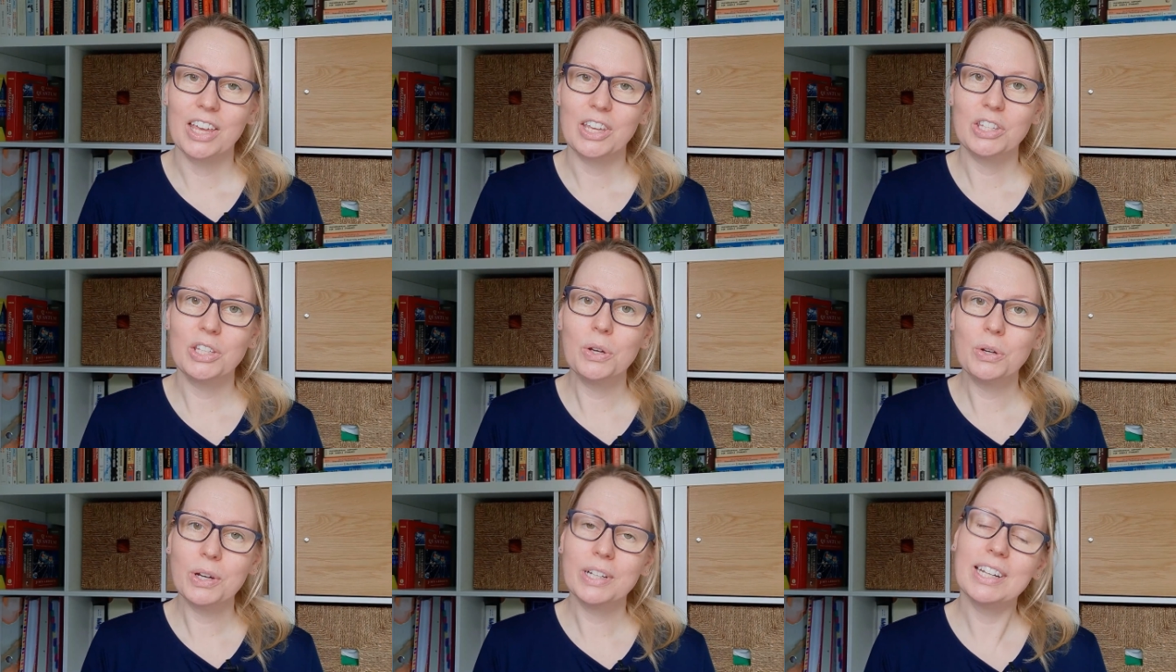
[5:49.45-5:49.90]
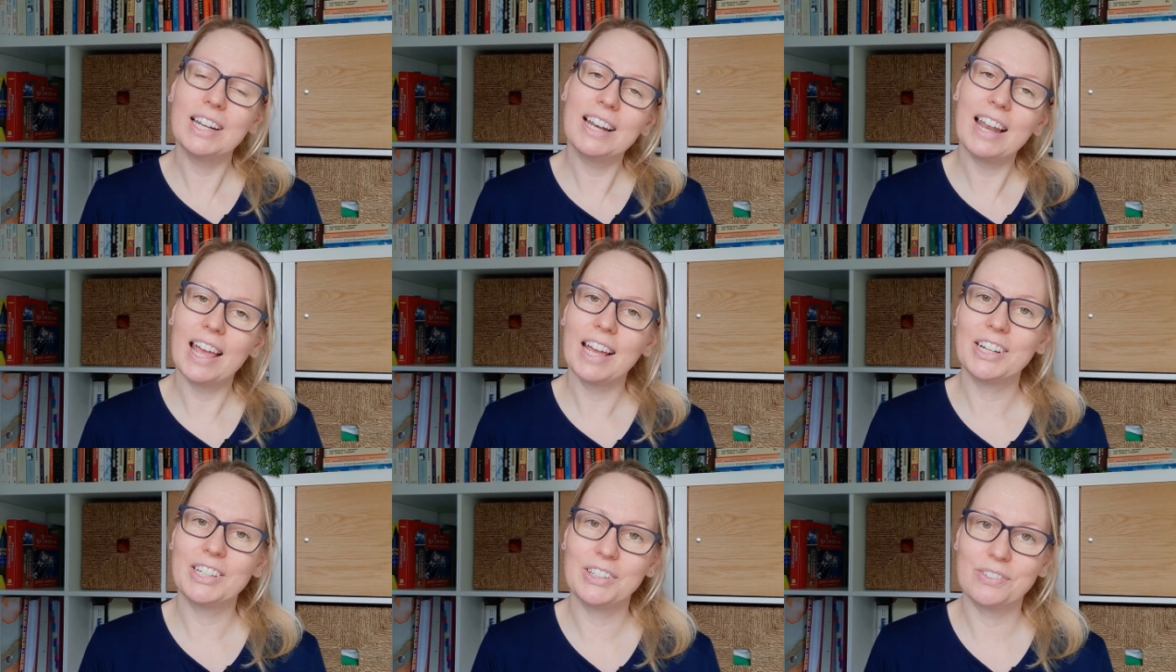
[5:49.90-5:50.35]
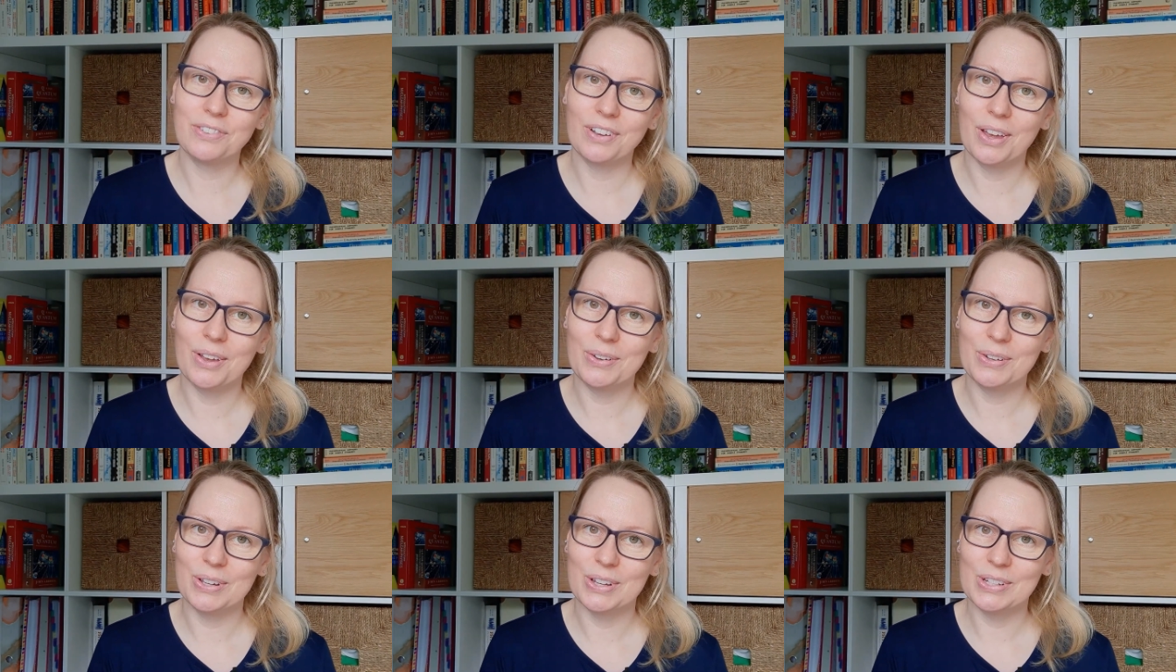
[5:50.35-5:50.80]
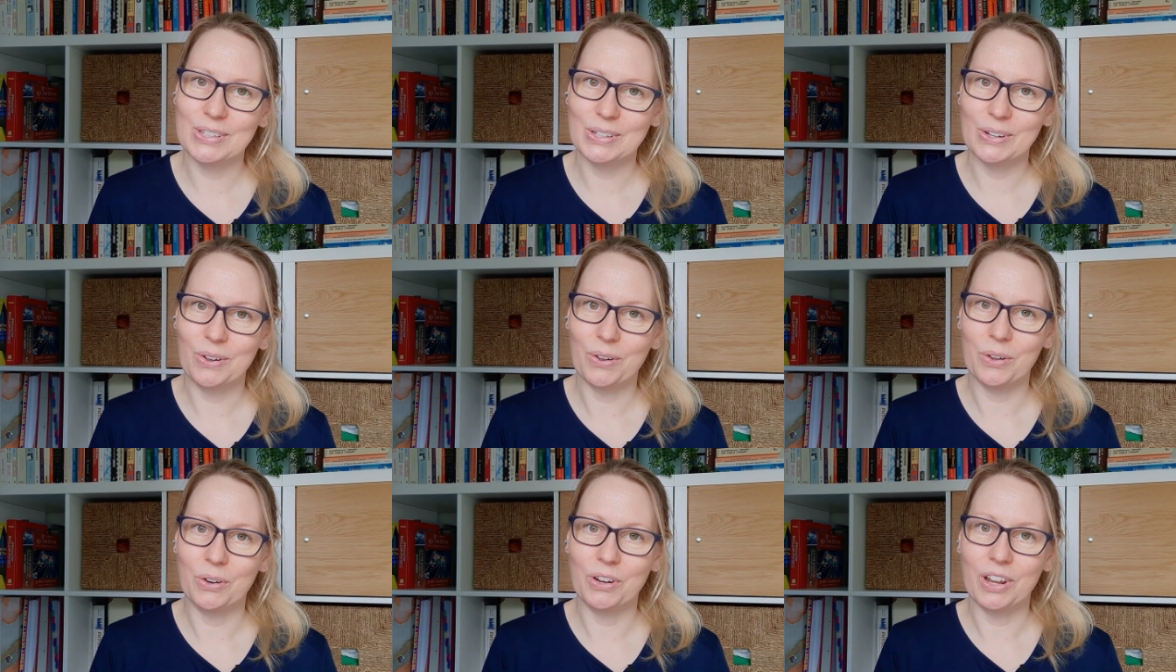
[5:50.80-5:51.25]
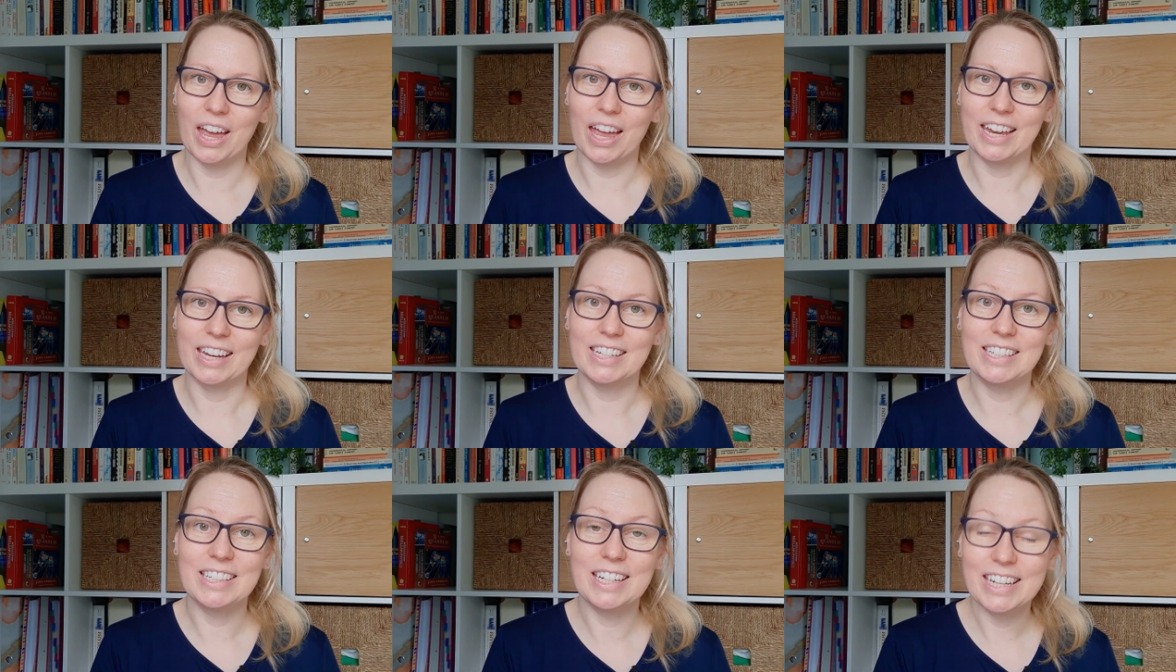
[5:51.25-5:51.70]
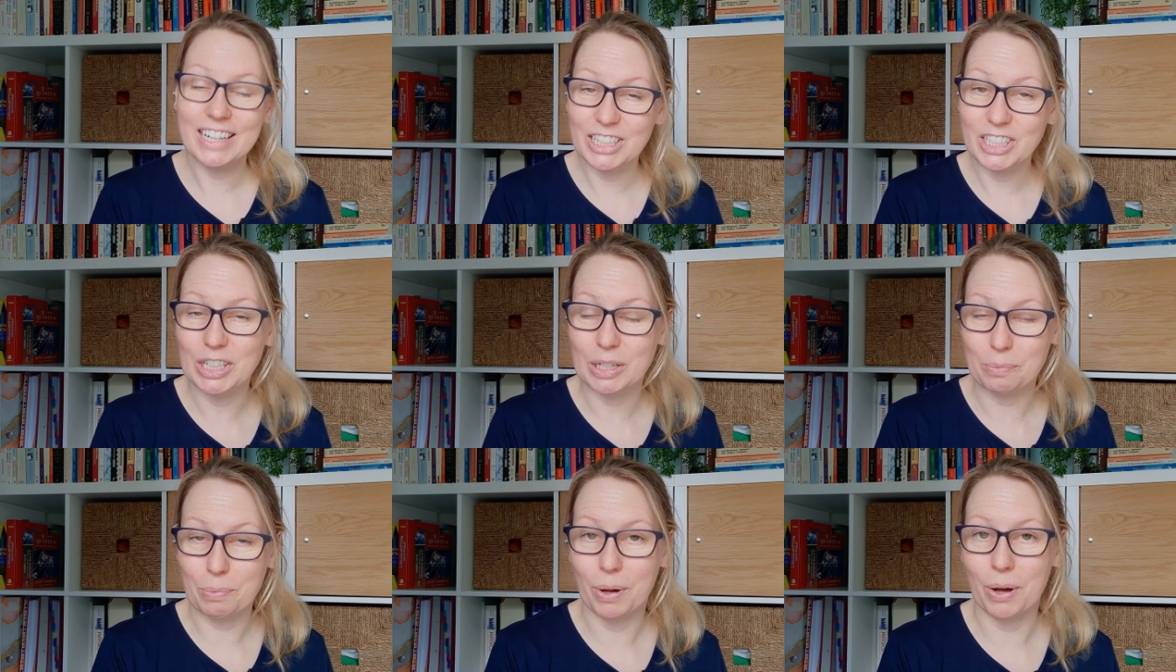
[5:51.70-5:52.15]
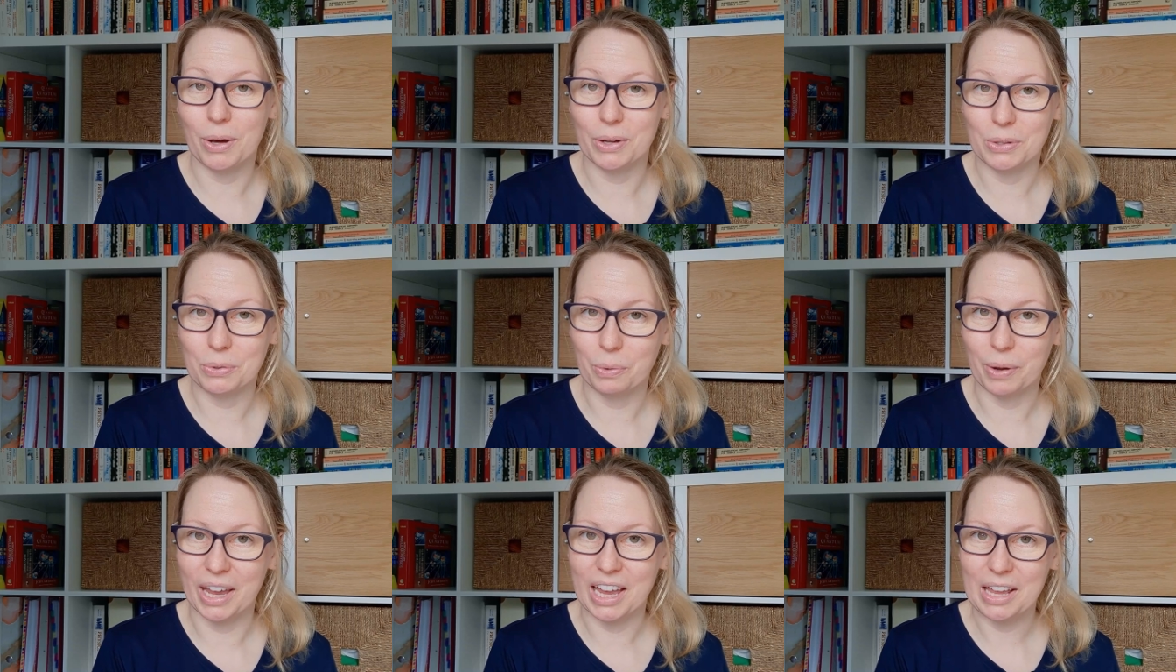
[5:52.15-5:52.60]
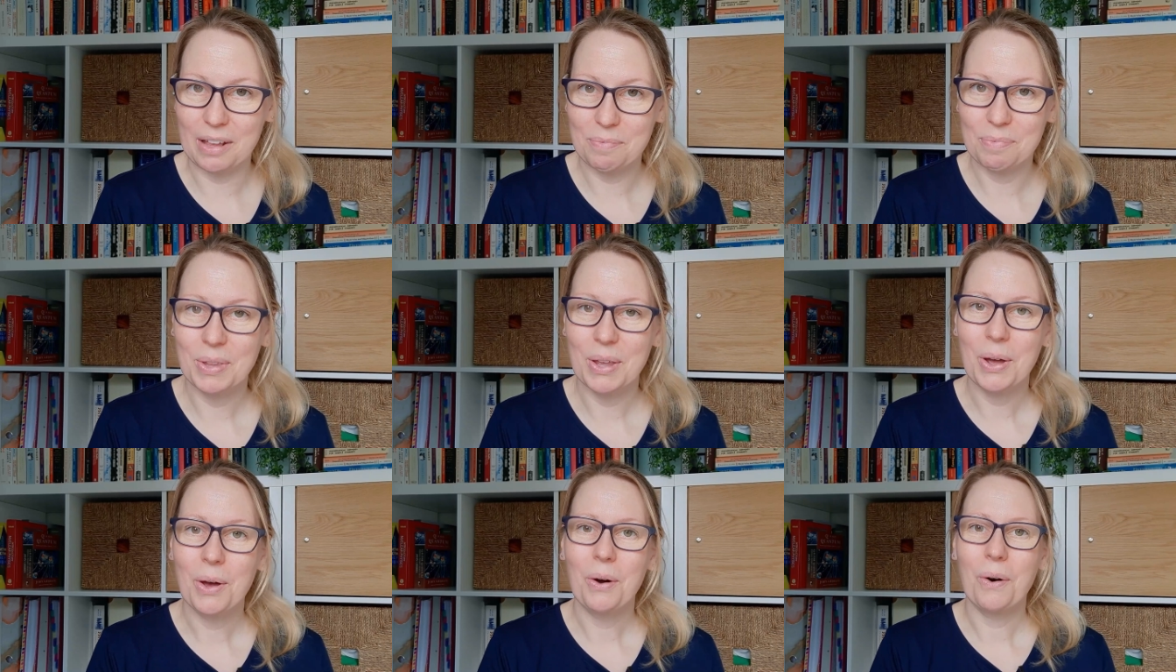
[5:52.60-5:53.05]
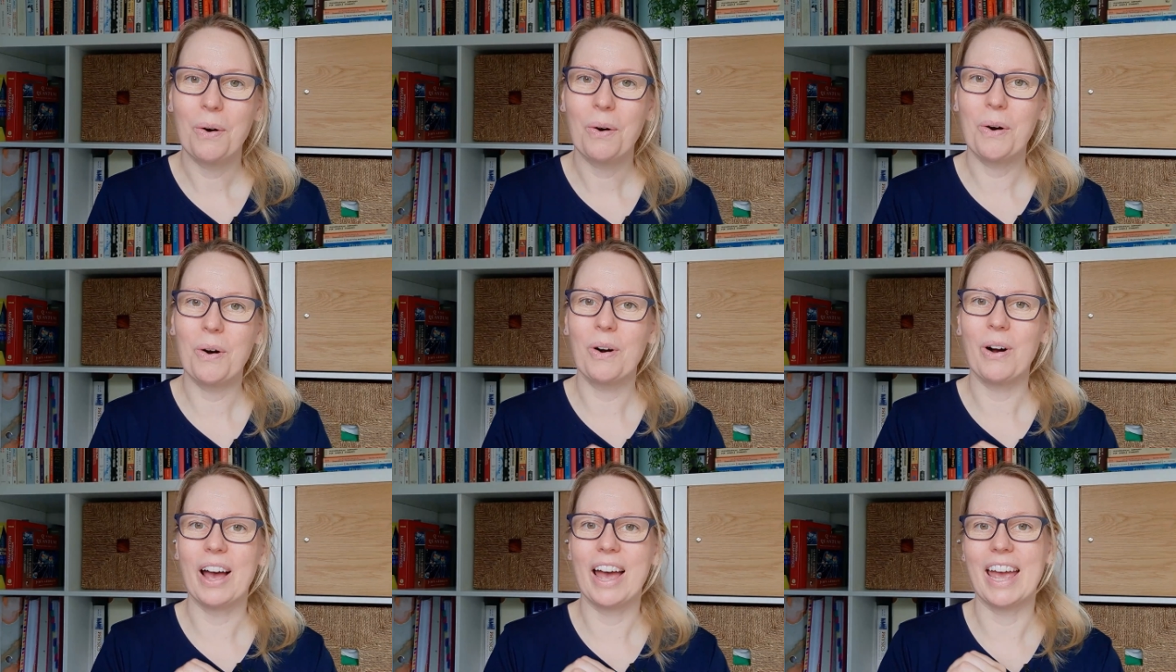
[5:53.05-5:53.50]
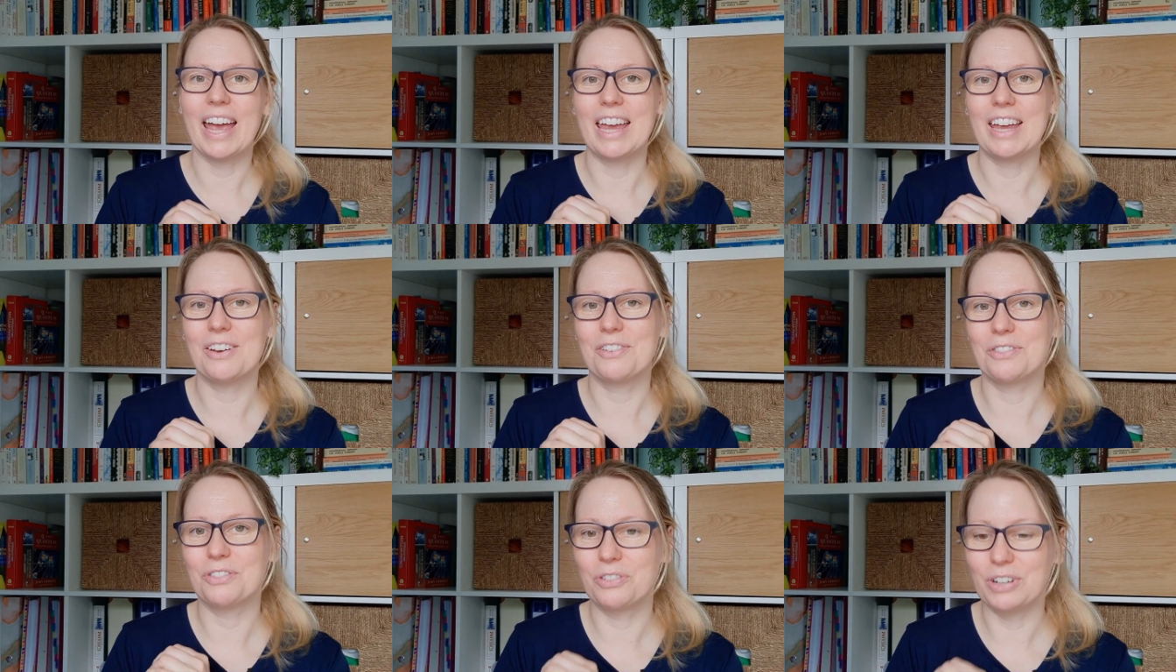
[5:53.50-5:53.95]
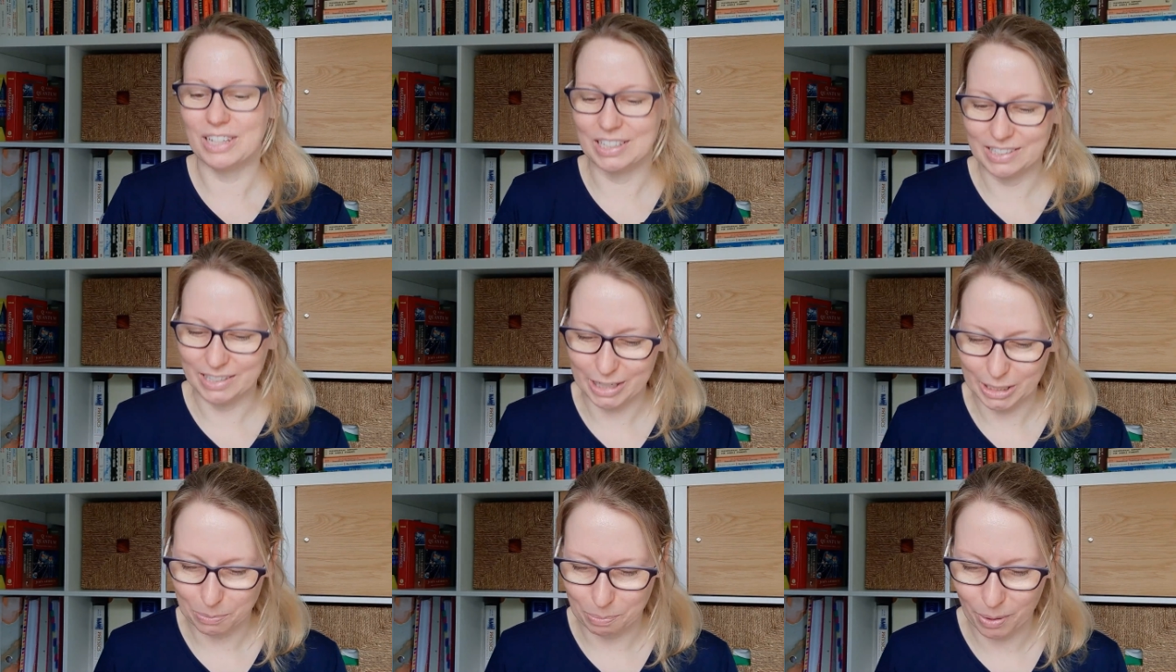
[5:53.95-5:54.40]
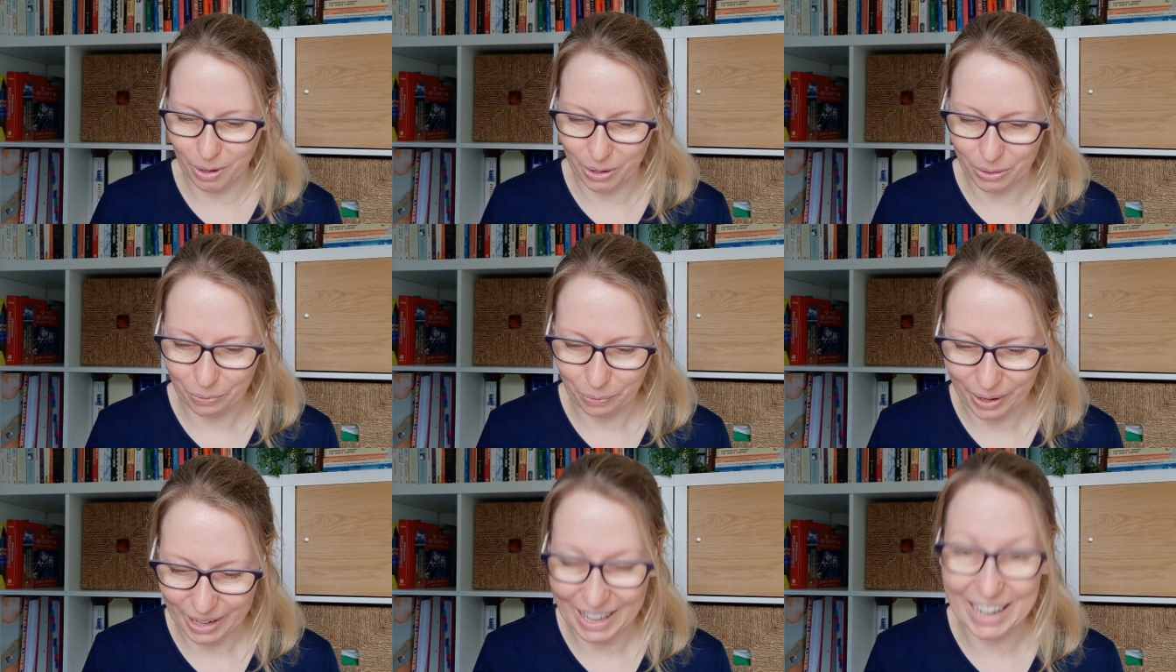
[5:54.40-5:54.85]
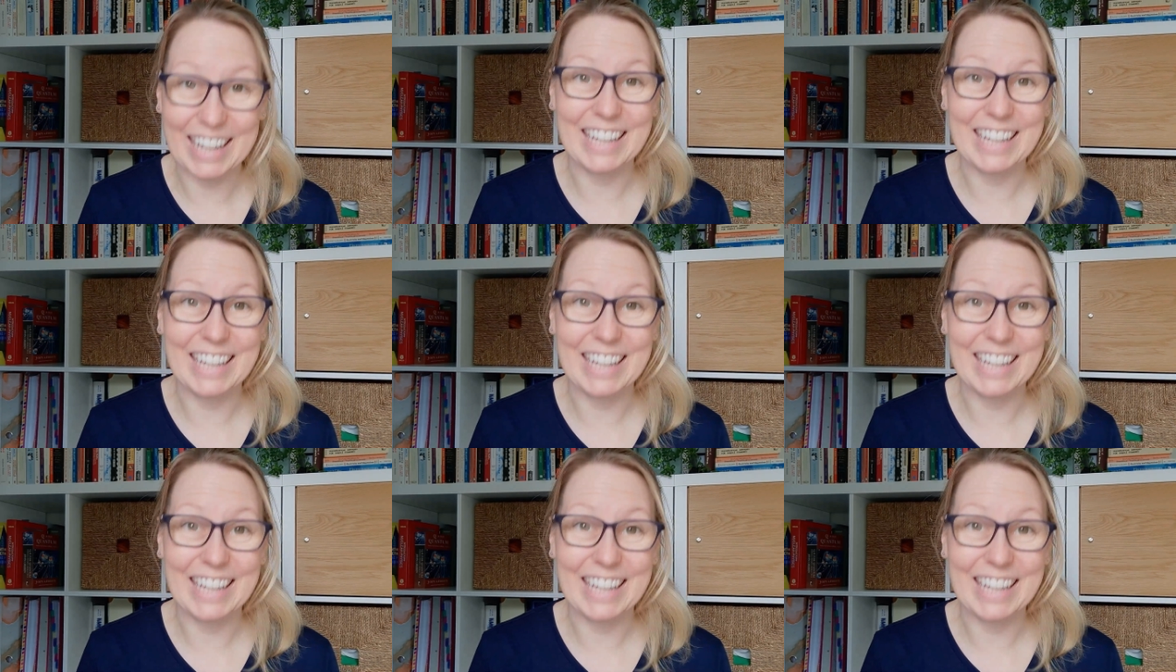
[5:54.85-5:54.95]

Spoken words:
You could elect to focus on a teaching pathway or a research pathway.